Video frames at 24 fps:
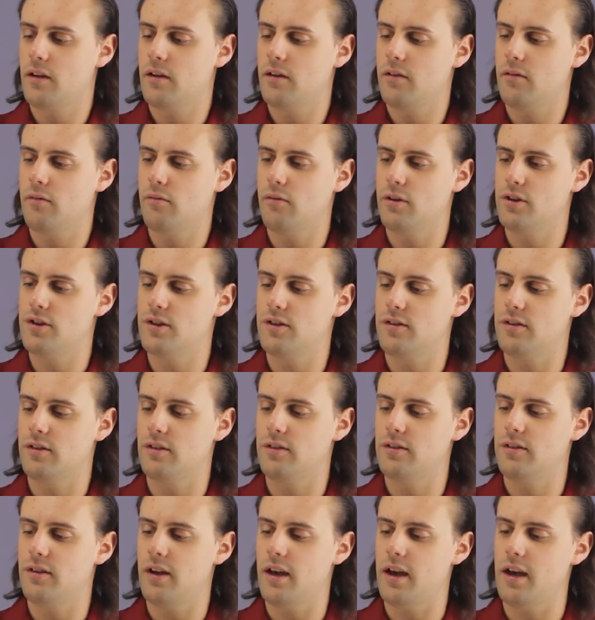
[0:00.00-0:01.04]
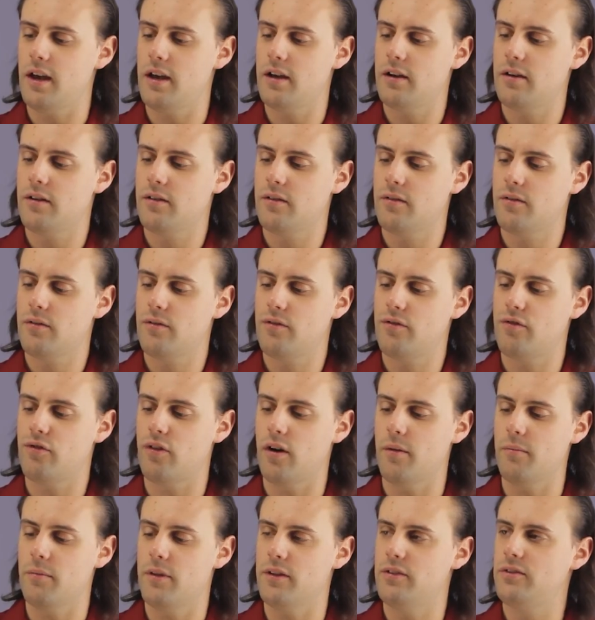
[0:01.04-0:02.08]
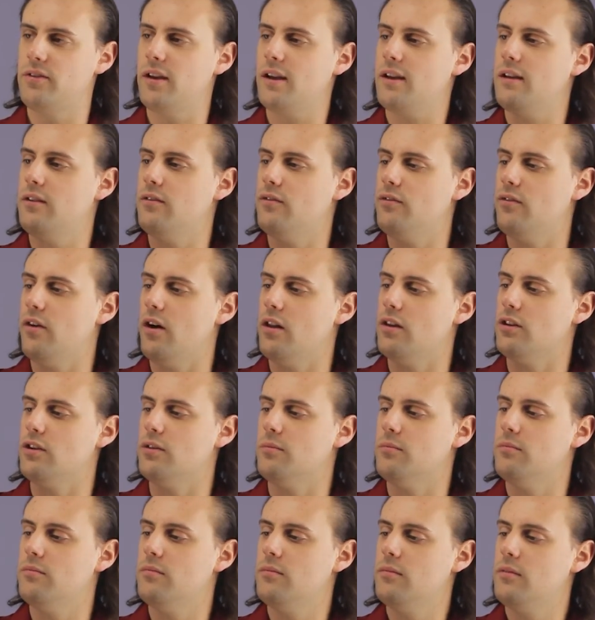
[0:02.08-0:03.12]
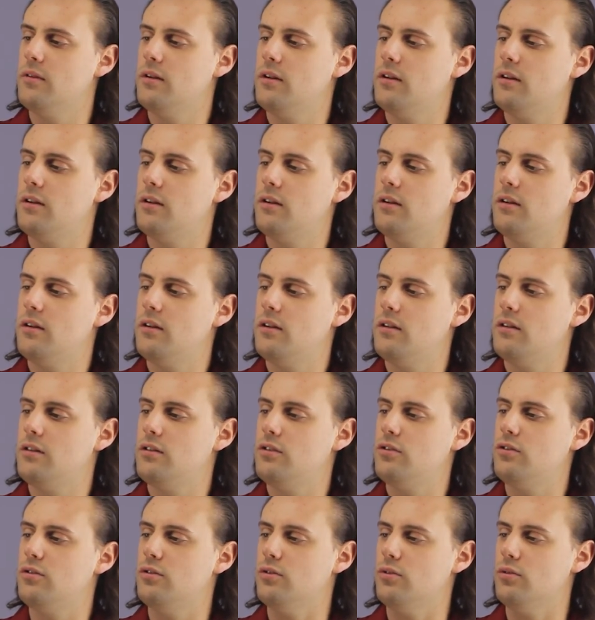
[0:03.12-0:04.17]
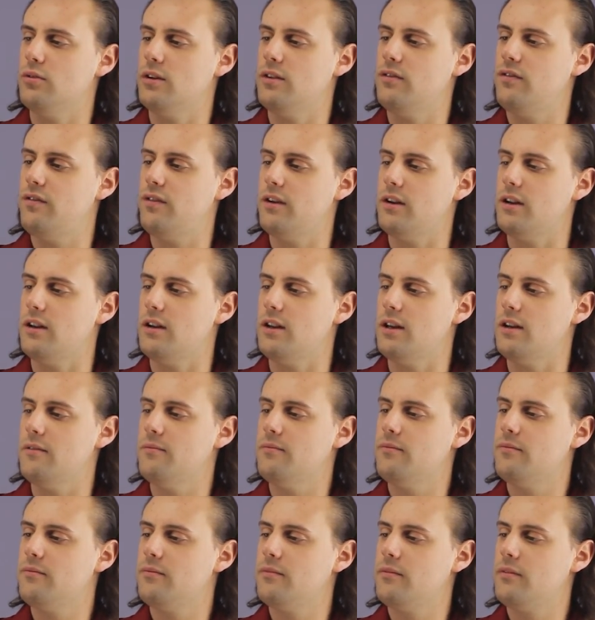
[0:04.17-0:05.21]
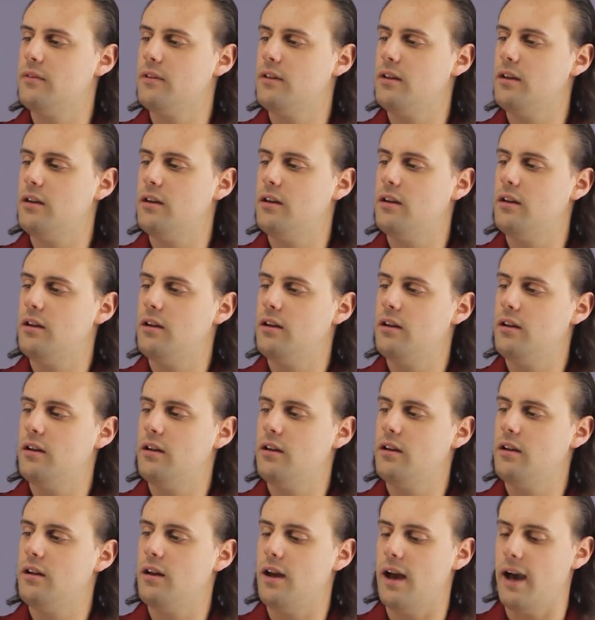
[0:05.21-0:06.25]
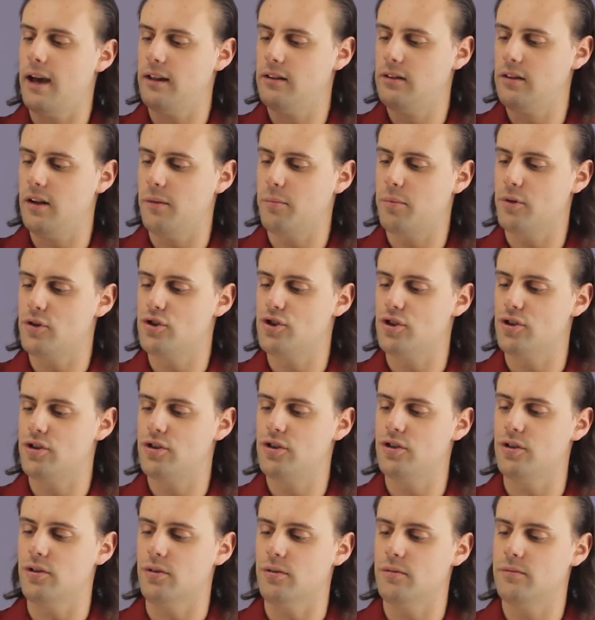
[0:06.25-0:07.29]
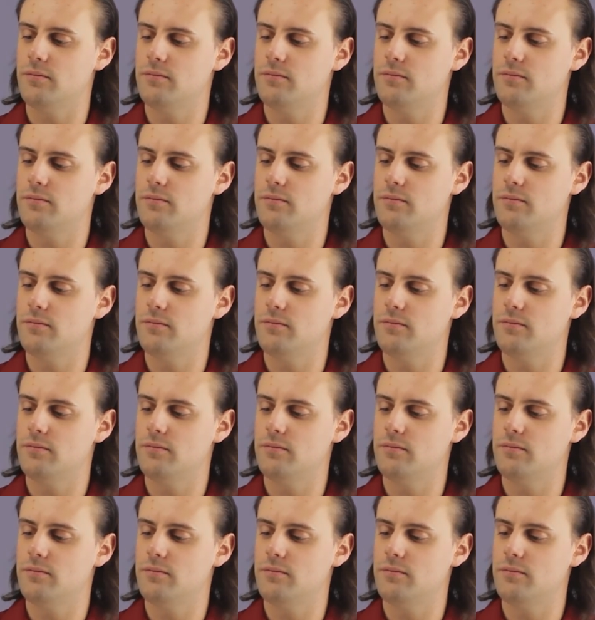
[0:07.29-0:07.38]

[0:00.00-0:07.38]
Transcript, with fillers: which is to say from the second volume to infinity at temperature 2.